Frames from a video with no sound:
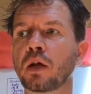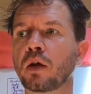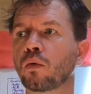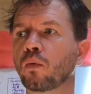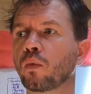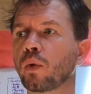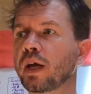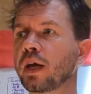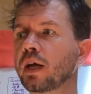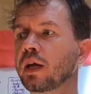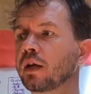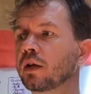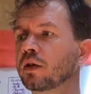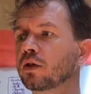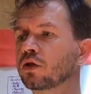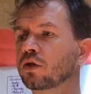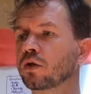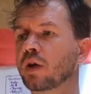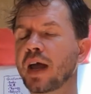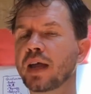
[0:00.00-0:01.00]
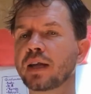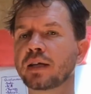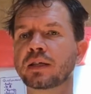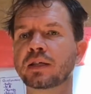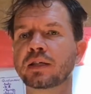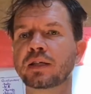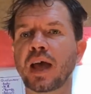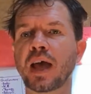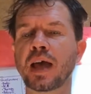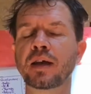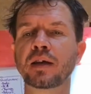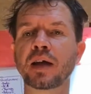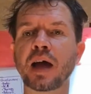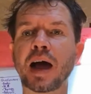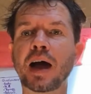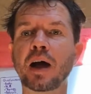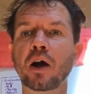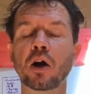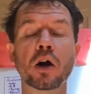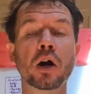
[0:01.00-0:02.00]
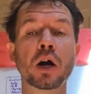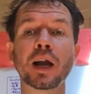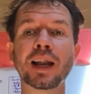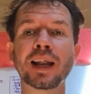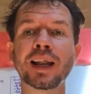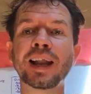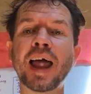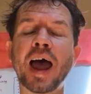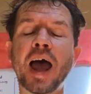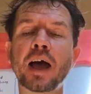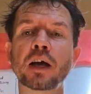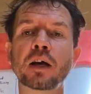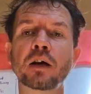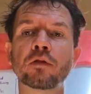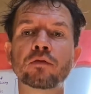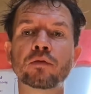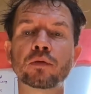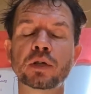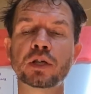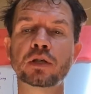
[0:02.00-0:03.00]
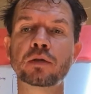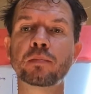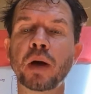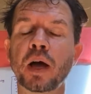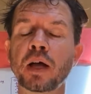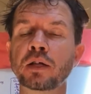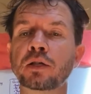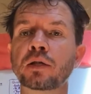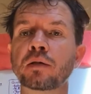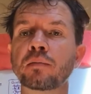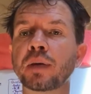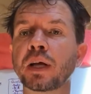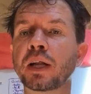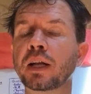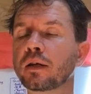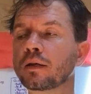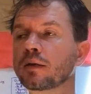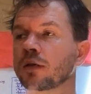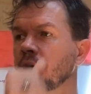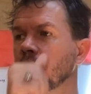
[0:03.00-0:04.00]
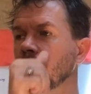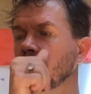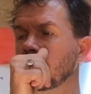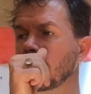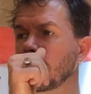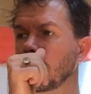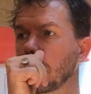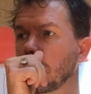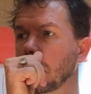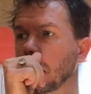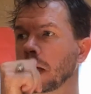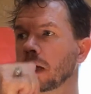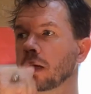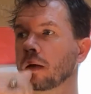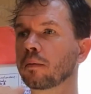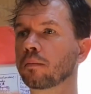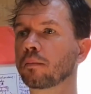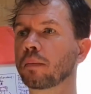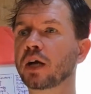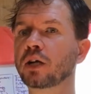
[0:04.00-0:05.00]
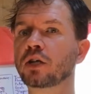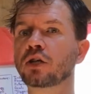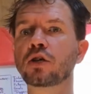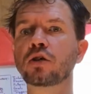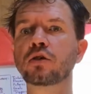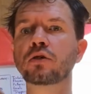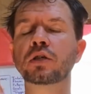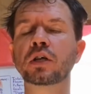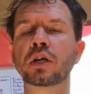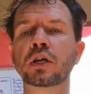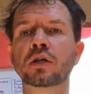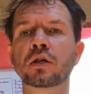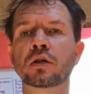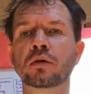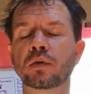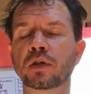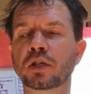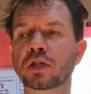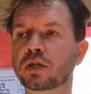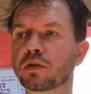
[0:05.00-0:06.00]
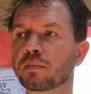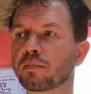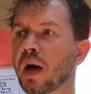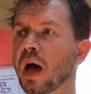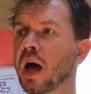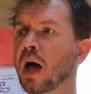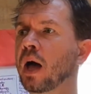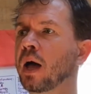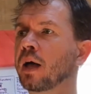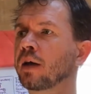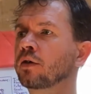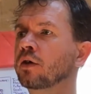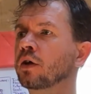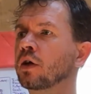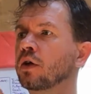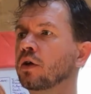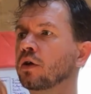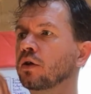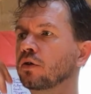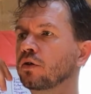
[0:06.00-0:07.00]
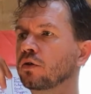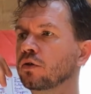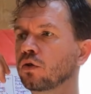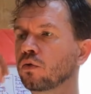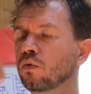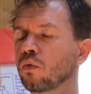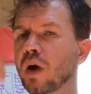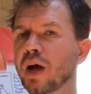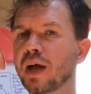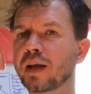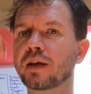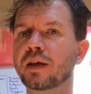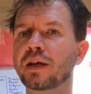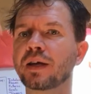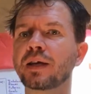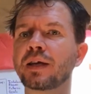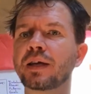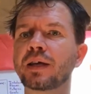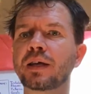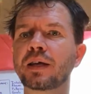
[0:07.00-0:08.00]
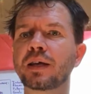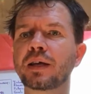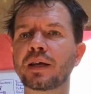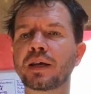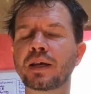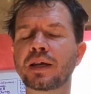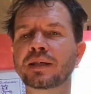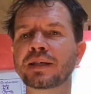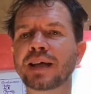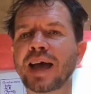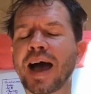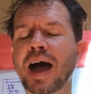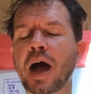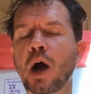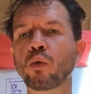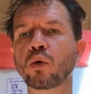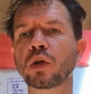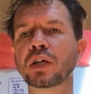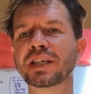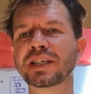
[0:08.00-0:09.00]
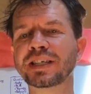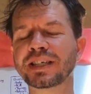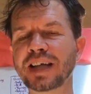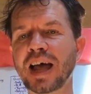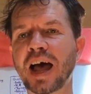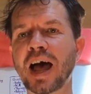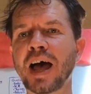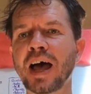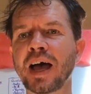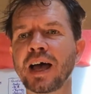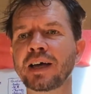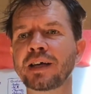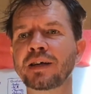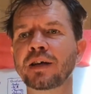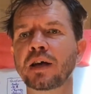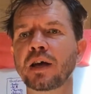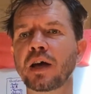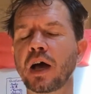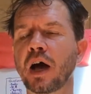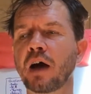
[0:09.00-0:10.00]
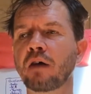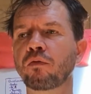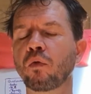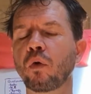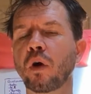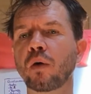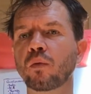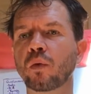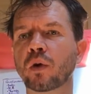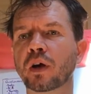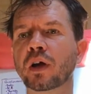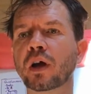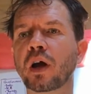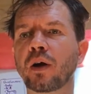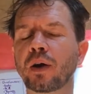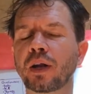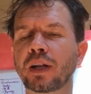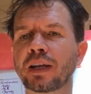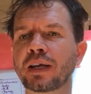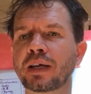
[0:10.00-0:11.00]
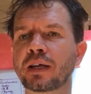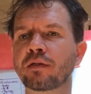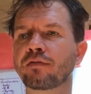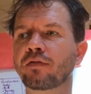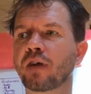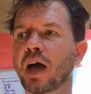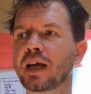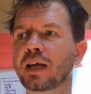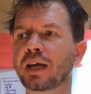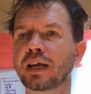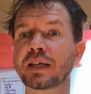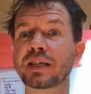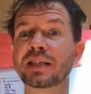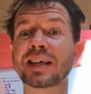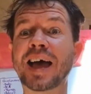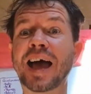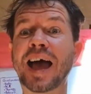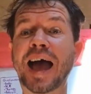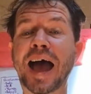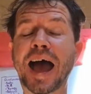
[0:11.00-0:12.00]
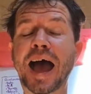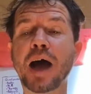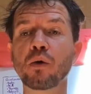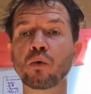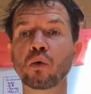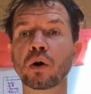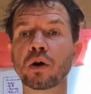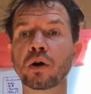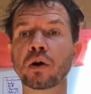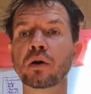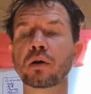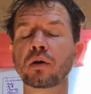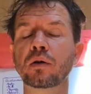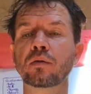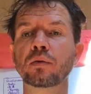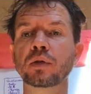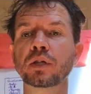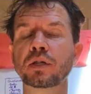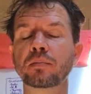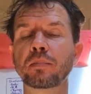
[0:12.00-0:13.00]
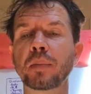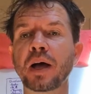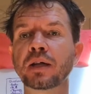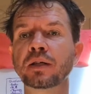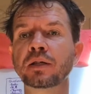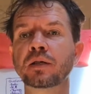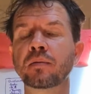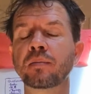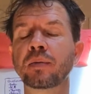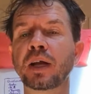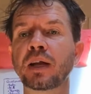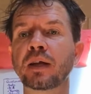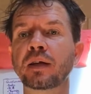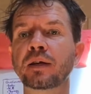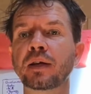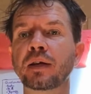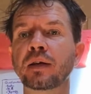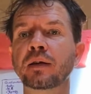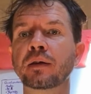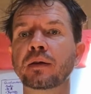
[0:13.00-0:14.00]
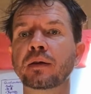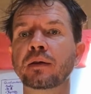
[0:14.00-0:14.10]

We transcend our lack of responsibility by choosing to respond to what is outside of what we're currently defining as our responsibility.